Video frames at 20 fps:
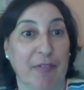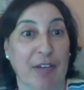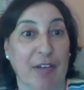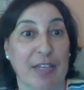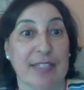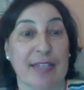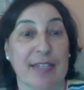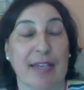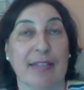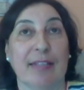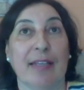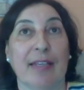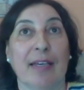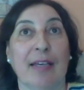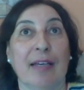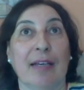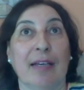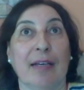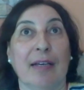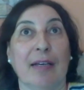I
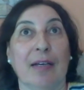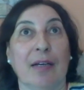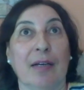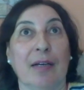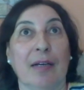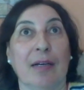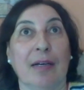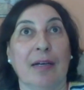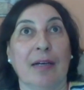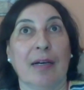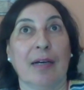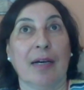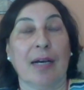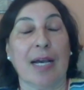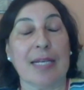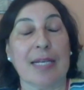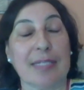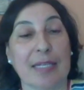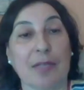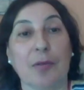
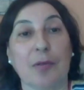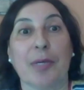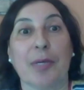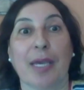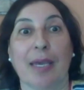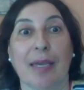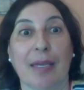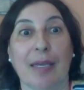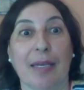said, okay.